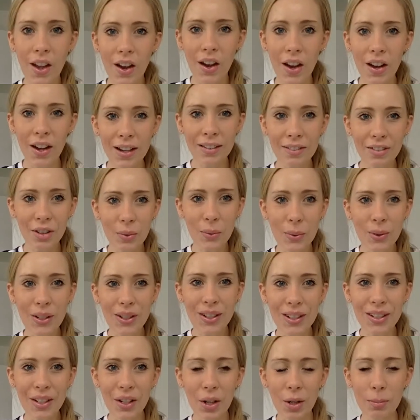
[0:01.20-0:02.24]
Hi
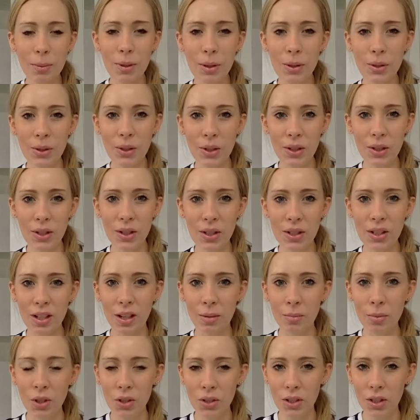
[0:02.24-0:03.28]
everyone, hope you're good.
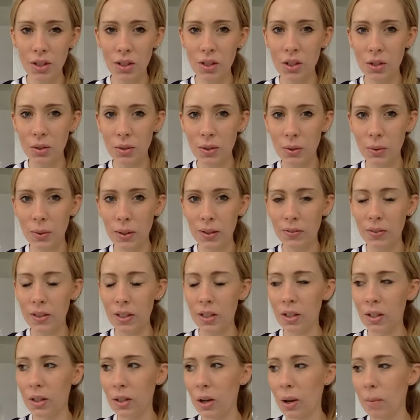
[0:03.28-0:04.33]
I'm just going to do a quick
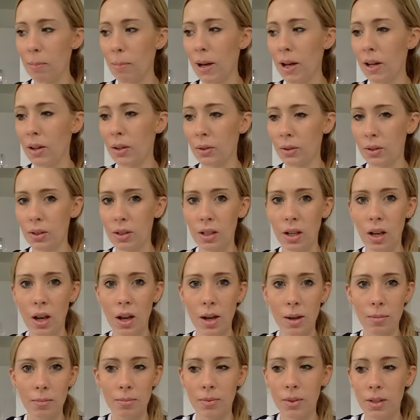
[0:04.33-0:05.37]
video about
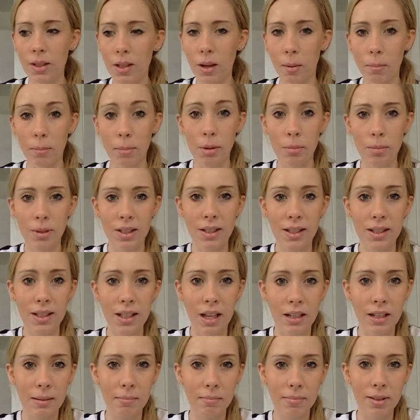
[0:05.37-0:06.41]
supplements
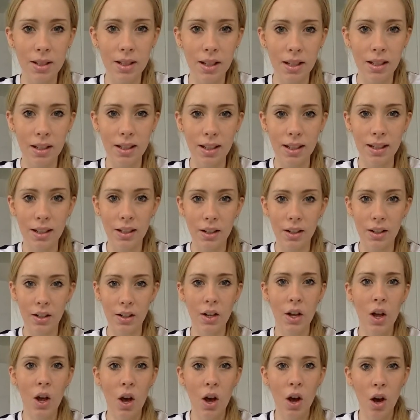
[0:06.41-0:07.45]
and in particular
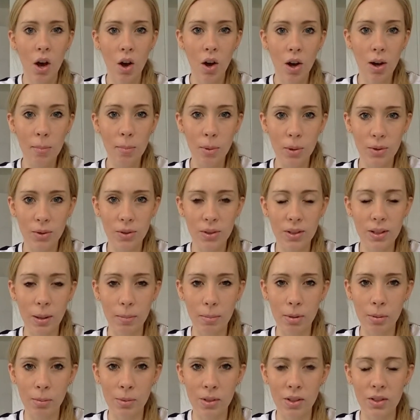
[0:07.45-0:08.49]
arbonne
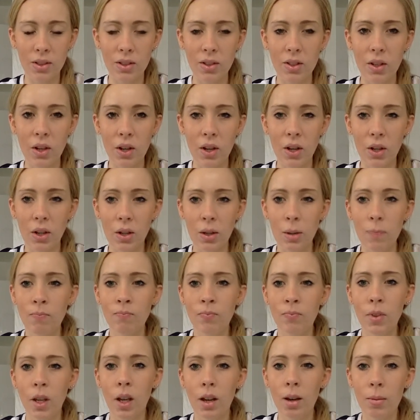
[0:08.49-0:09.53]
supplements. So
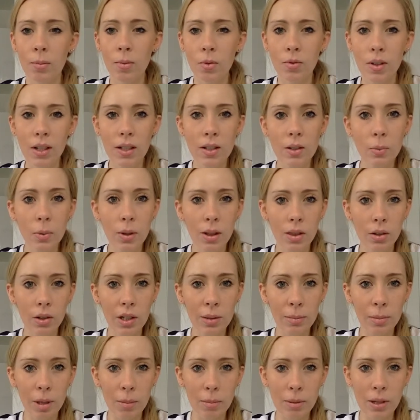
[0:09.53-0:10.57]
the reason we thought
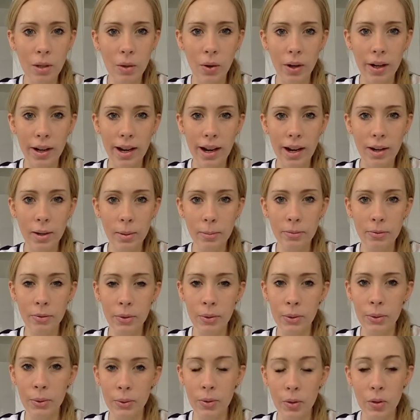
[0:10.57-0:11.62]
it might be quite
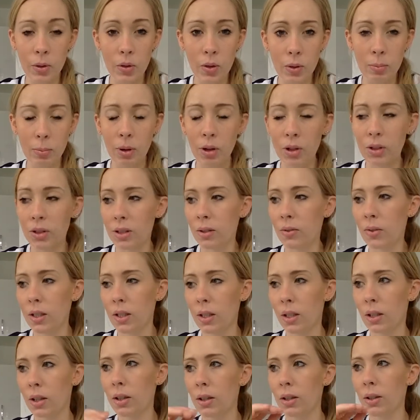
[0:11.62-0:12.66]
helpful to post this
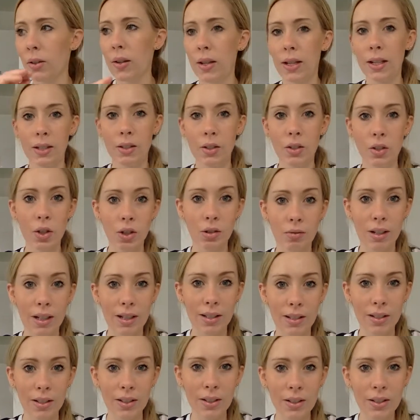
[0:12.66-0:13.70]
video is two
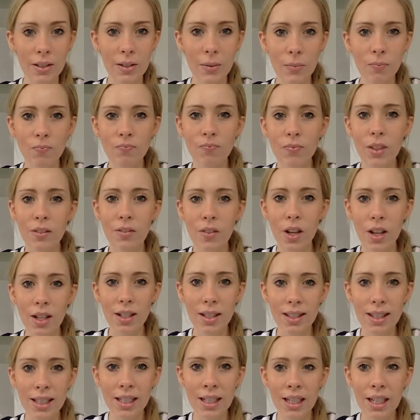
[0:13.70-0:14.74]
reasons.
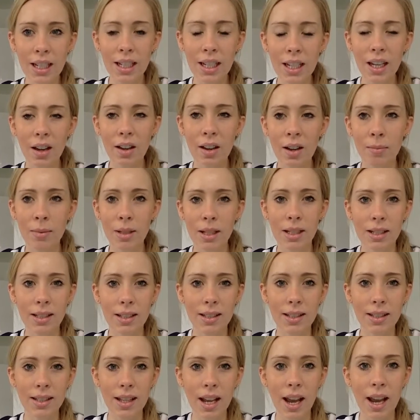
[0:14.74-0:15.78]
Firstly,
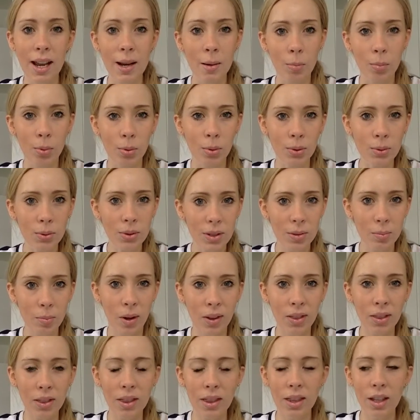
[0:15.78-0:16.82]
it's April this
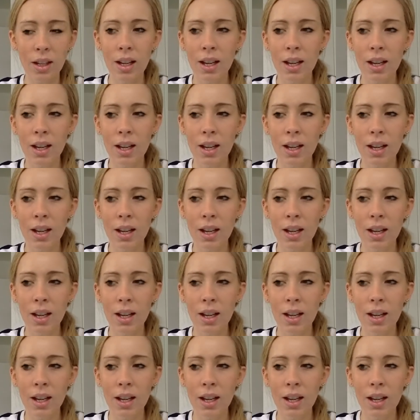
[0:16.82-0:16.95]
month,